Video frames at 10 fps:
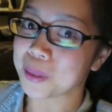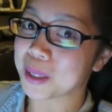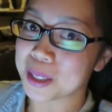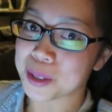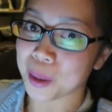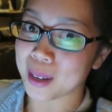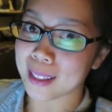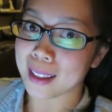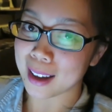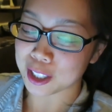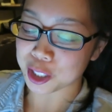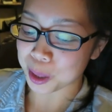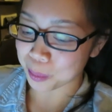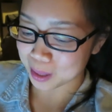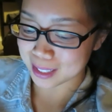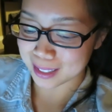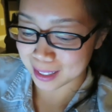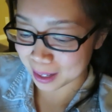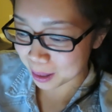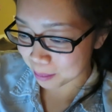really enjoyed it. They actually want to
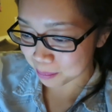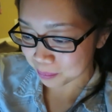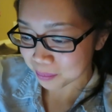stay up.